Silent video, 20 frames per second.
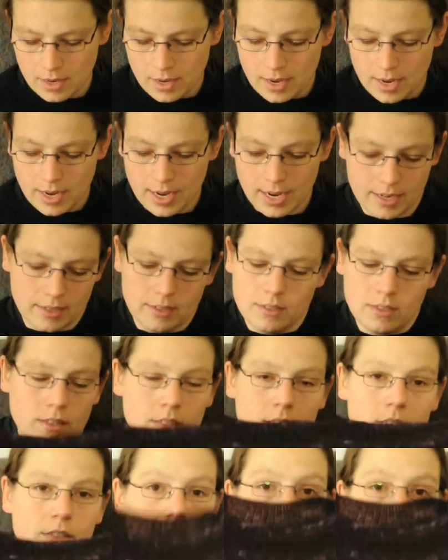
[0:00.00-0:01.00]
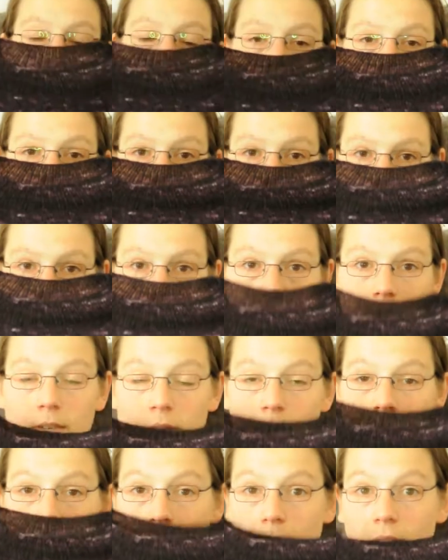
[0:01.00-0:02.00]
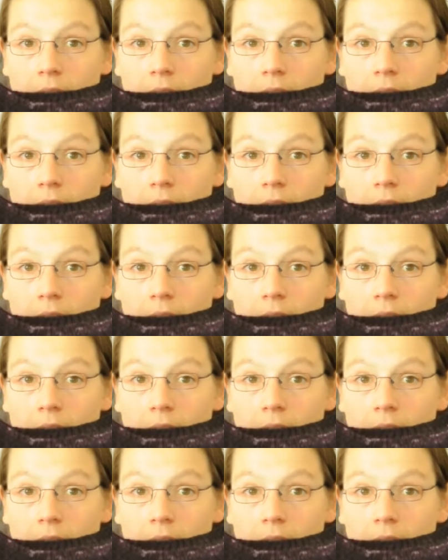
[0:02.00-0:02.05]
and just to check the fit. But